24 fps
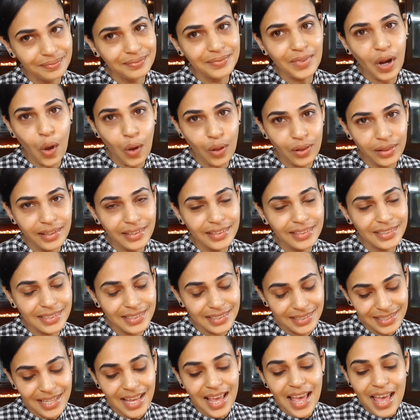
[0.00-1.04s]
all this.
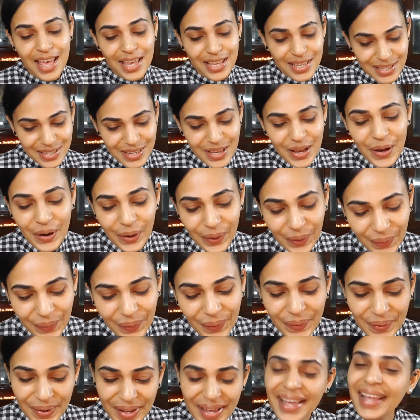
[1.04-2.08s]

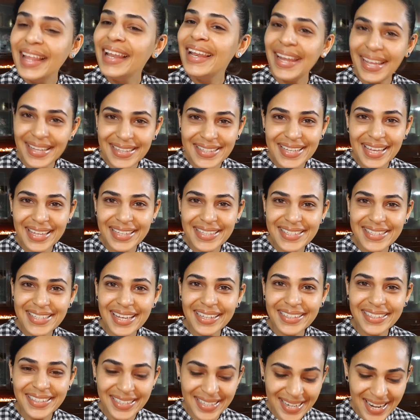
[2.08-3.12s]
So let's get
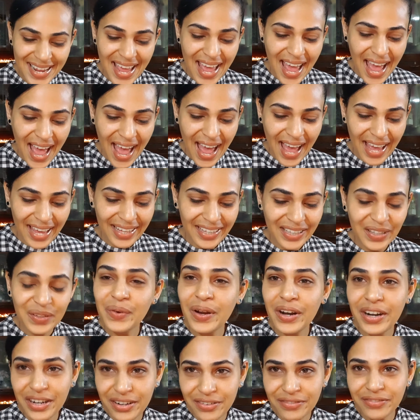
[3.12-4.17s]
started. And the
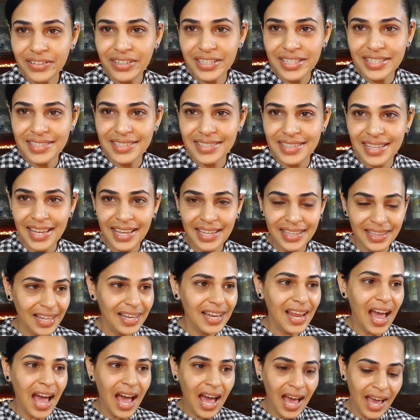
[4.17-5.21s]
very first thing that
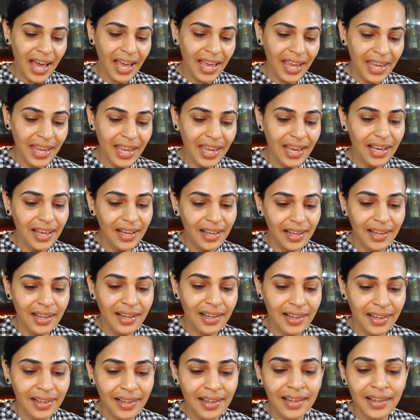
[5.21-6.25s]

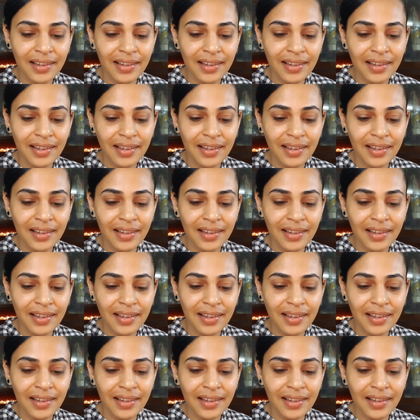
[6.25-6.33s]
I